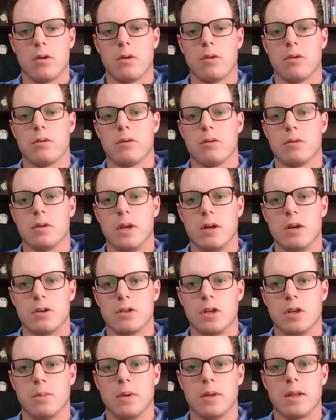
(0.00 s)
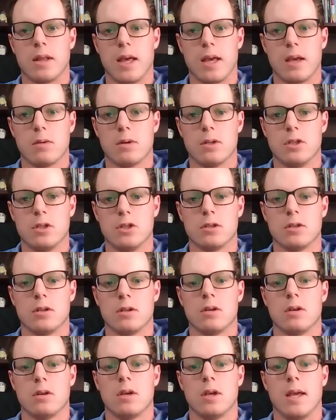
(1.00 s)
through leadership and language,
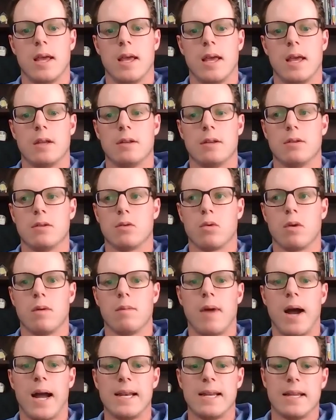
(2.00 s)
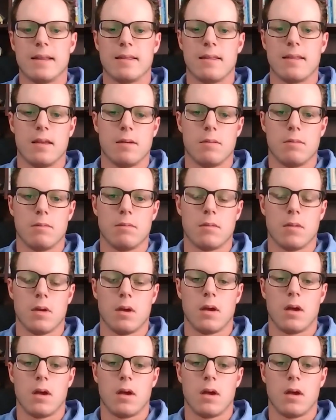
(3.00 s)
and reminding them